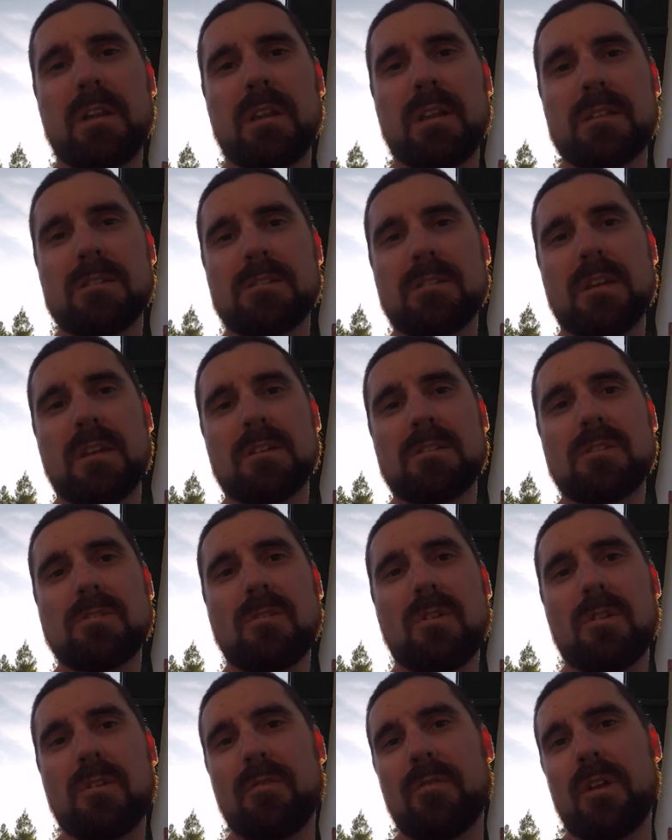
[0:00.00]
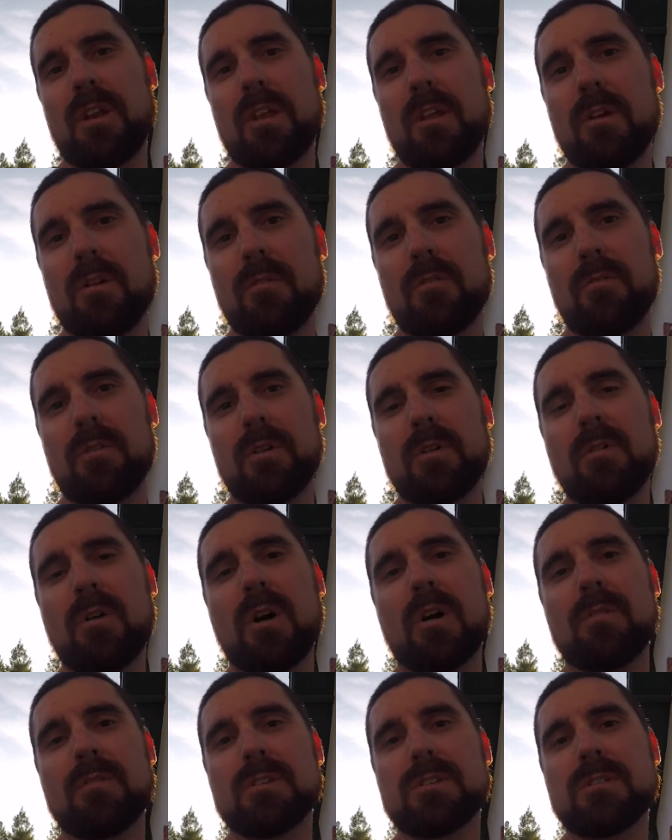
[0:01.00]
it's a starter video for you
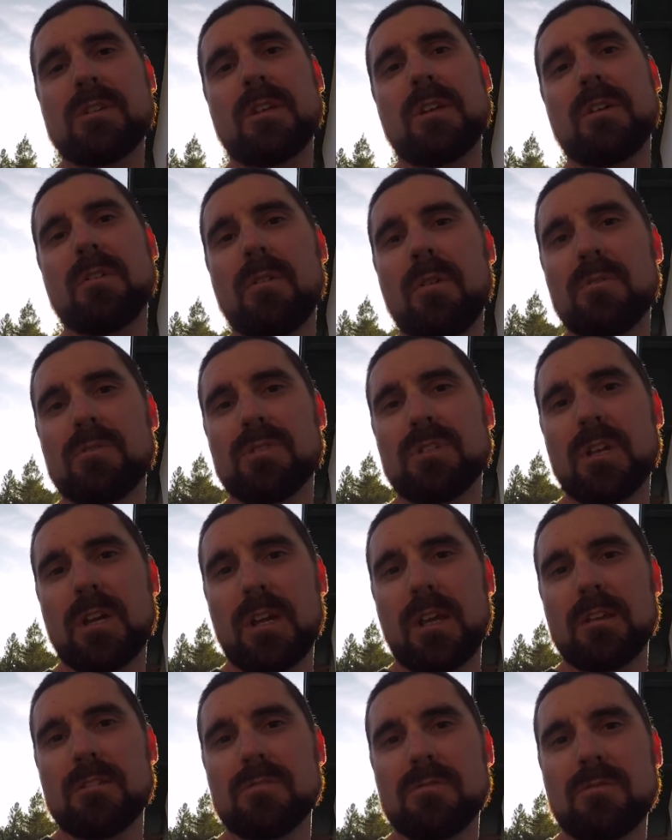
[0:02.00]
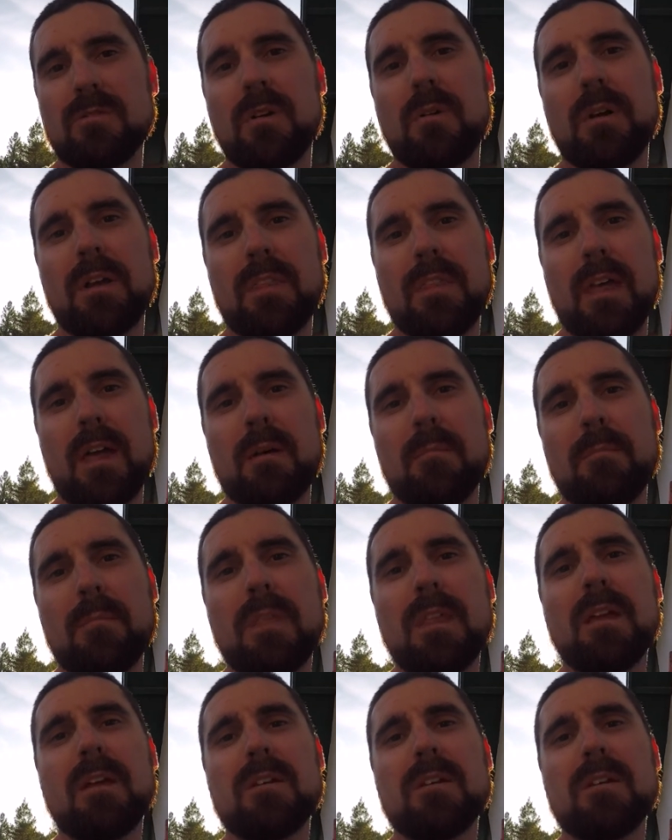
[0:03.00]
harvesting your own chickens, growing them